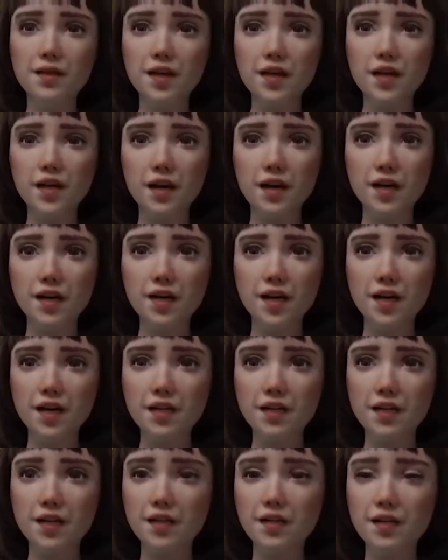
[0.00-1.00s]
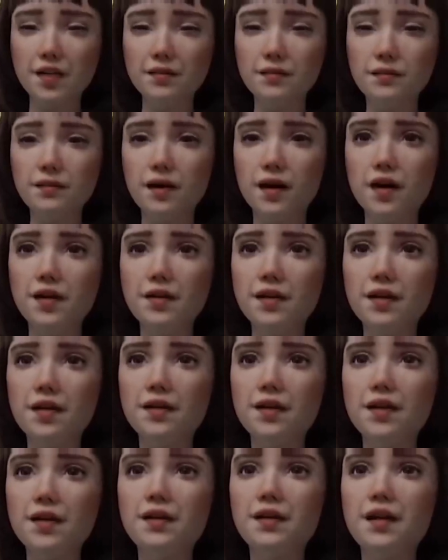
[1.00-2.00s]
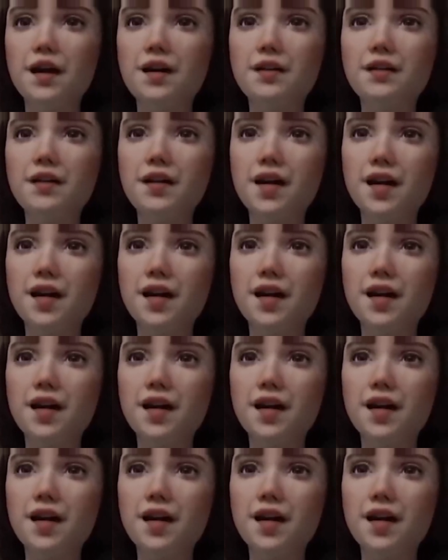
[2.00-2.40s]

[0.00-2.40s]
Could advanced female humanoid robots potentially